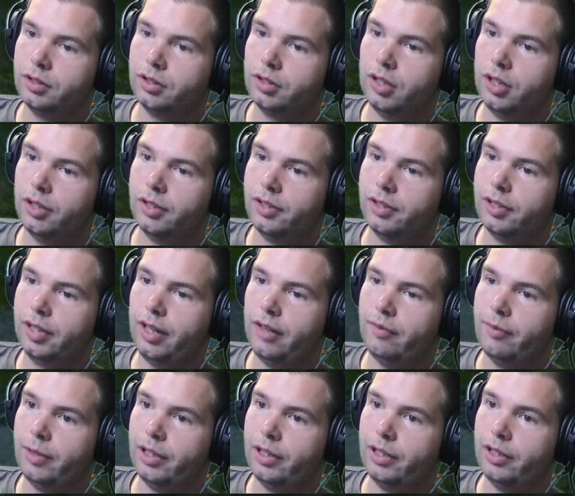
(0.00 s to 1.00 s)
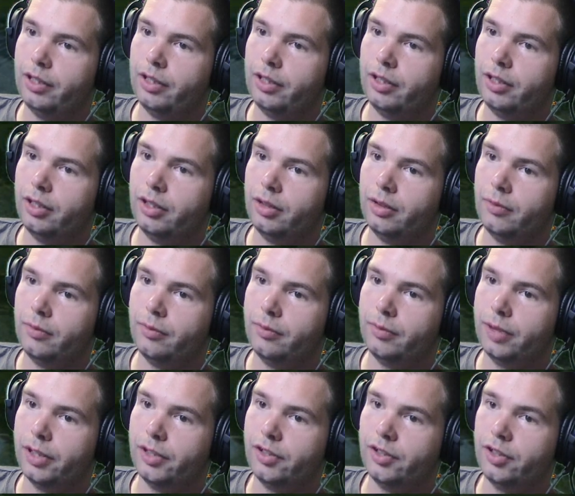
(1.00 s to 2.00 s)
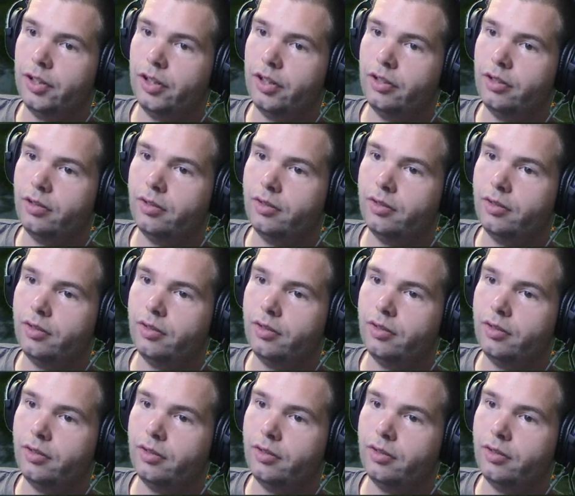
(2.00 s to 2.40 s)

I still have my uh, my stun.